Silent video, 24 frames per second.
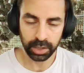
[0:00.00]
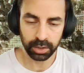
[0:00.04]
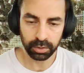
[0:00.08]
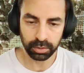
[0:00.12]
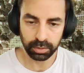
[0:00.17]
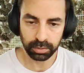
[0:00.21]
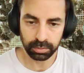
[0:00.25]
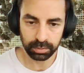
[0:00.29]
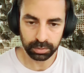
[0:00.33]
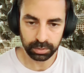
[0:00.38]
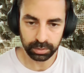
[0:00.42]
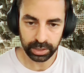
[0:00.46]

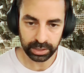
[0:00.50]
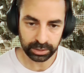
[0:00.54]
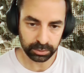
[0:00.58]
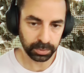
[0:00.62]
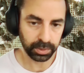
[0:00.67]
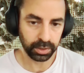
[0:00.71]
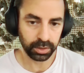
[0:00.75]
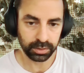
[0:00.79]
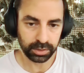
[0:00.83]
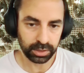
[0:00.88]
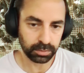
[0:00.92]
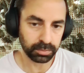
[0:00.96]
own
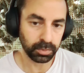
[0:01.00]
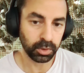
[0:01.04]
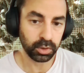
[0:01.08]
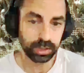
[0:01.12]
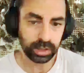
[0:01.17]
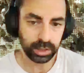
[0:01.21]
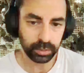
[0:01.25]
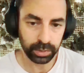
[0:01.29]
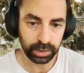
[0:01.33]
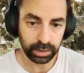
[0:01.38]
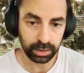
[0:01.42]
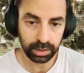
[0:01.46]
experience is
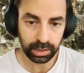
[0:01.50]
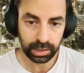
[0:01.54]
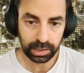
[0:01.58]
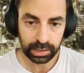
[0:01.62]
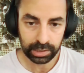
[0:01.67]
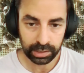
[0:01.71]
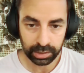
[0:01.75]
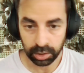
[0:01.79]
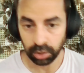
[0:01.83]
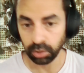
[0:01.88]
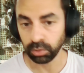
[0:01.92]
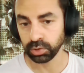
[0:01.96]
mostly with
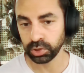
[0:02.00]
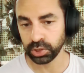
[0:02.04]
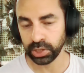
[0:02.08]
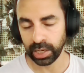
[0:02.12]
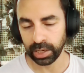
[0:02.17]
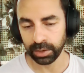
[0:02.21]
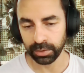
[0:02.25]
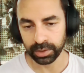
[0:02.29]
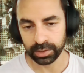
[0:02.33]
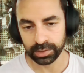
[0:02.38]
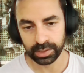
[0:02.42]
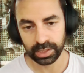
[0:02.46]
cold
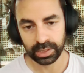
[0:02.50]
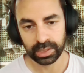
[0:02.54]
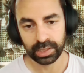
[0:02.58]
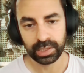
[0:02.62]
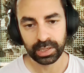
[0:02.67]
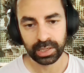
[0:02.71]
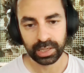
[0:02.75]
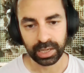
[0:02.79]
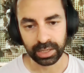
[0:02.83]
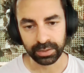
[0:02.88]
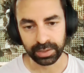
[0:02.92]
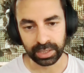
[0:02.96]
showers.
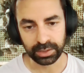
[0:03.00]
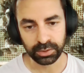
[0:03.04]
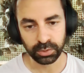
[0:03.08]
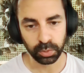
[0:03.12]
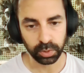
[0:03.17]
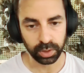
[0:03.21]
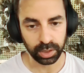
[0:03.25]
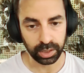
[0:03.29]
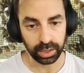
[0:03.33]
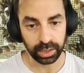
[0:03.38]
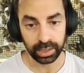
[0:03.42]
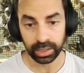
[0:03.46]
And that's
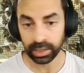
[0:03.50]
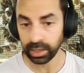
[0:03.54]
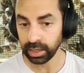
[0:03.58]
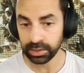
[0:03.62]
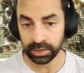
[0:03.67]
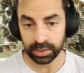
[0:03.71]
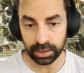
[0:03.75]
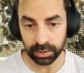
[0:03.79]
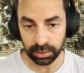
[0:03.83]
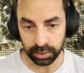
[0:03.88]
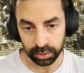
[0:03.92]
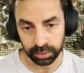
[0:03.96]
what I, I
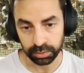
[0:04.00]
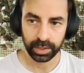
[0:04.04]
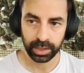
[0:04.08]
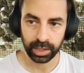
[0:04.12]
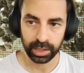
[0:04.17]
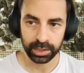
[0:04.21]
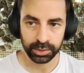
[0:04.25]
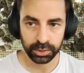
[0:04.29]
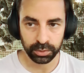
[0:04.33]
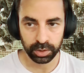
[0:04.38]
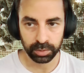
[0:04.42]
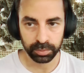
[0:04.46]
still do.
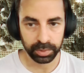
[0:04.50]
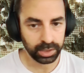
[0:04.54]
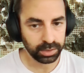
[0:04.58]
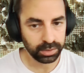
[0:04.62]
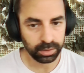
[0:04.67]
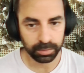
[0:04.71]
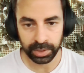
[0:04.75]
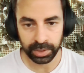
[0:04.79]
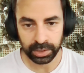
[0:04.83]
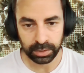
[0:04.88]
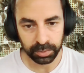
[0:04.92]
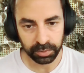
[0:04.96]
I do it because it
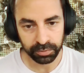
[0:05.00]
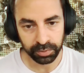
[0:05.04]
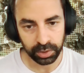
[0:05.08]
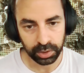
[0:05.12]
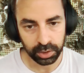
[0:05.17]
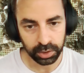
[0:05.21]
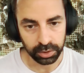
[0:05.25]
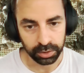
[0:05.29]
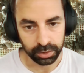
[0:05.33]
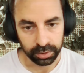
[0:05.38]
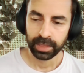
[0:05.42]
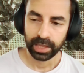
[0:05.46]
makes me feel
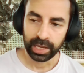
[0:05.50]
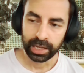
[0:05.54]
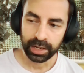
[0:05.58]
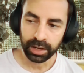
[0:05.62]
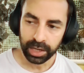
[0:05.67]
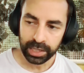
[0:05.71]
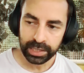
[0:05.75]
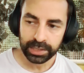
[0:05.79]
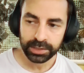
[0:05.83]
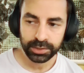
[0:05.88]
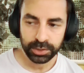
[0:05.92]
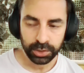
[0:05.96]
good. And
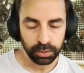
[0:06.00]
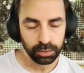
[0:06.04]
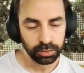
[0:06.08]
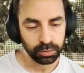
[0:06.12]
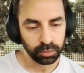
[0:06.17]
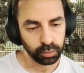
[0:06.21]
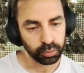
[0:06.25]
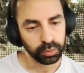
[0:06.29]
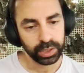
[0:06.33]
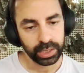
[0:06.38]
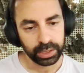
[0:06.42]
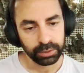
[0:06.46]
I don't
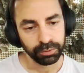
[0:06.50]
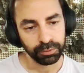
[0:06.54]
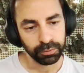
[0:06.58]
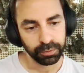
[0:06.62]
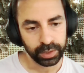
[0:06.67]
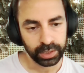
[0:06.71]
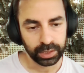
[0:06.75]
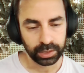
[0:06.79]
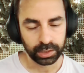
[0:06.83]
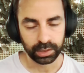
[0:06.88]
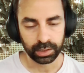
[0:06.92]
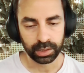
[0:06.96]
really
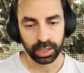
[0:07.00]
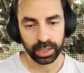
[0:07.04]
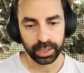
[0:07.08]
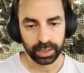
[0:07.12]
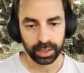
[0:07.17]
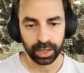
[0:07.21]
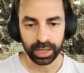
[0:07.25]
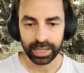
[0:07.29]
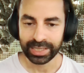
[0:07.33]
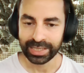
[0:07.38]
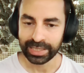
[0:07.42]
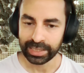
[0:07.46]
feel like
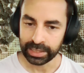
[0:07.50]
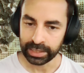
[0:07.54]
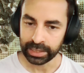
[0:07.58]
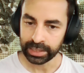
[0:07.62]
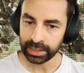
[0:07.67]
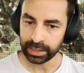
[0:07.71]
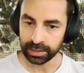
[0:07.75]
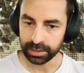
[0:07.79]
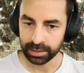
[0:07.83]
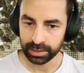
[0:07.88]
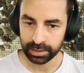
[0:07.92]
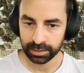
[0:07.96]
I need